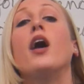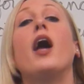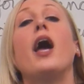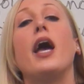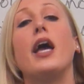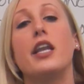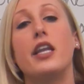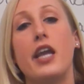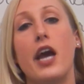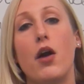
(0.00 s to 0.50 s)

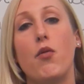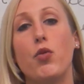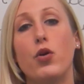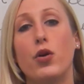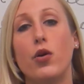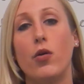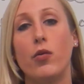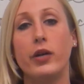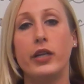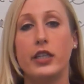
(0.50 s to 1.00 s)
and now we're
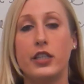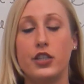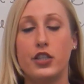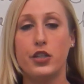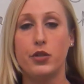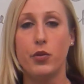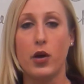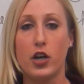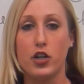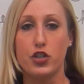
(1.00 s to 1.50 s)
going
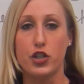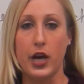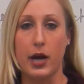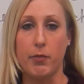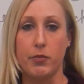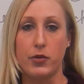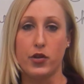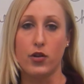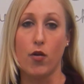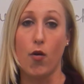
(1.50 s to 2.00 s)
into our
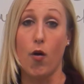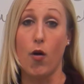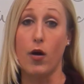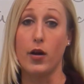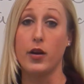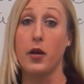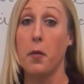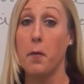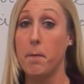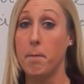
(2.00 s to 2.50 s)
chapter
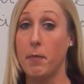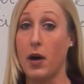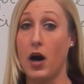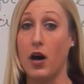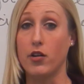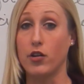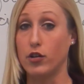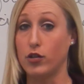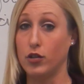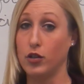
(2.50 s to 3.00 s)
on
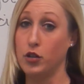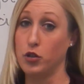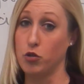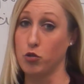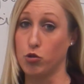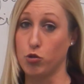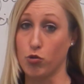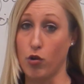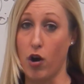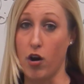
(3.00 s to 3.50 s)
model
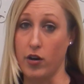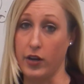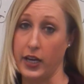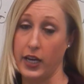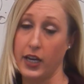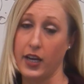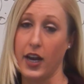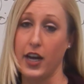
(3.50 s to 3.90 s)
drawing.